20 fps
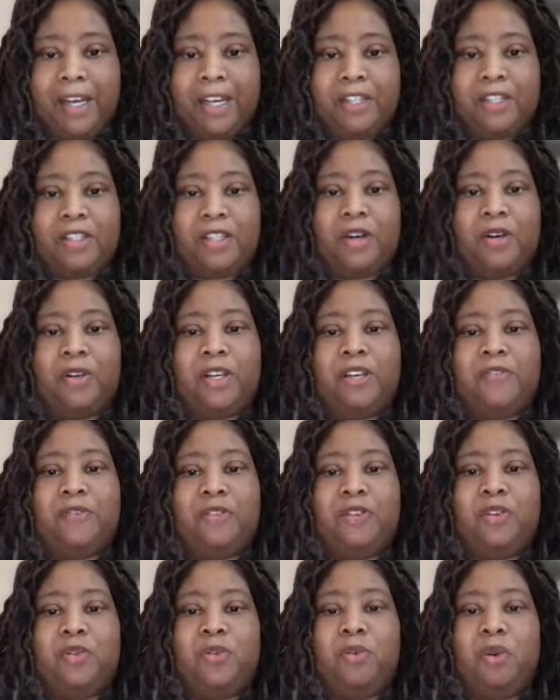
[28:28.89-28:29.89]
So if
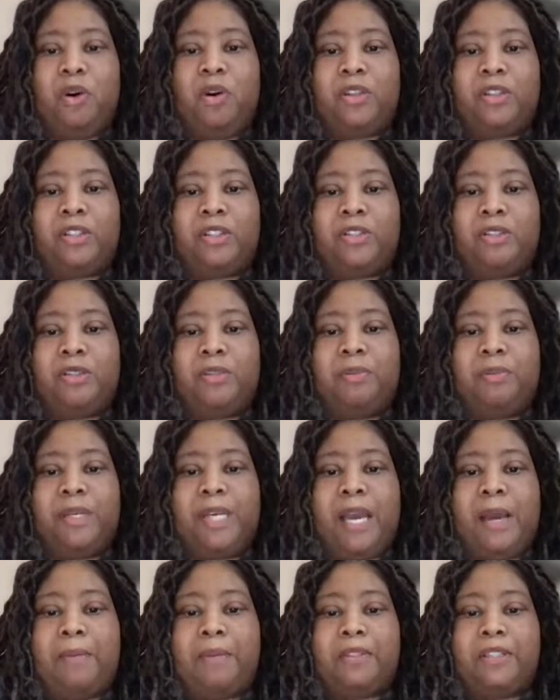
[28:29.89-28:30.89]
you want to be
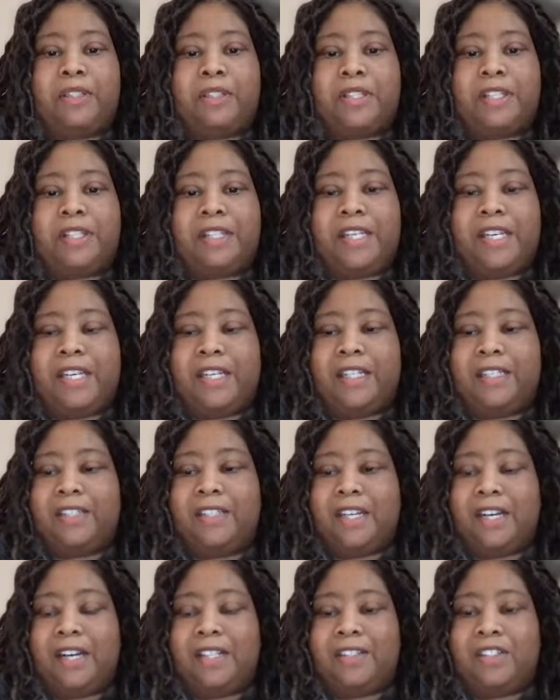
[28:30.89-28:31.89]
able to see and
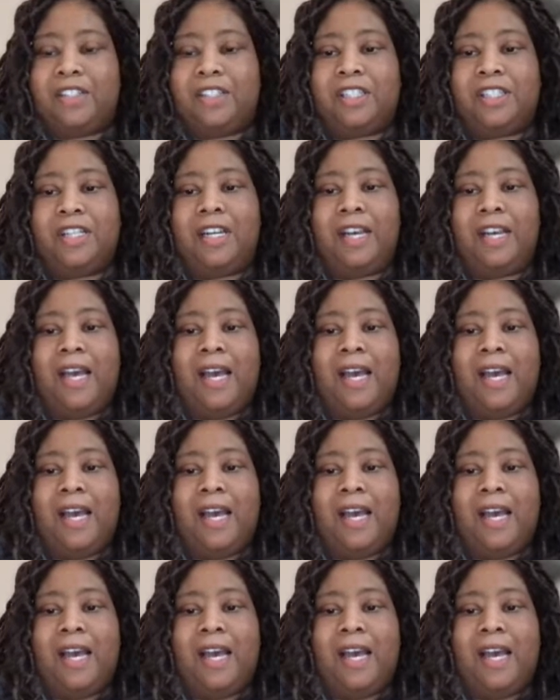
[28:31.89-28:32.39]
touch and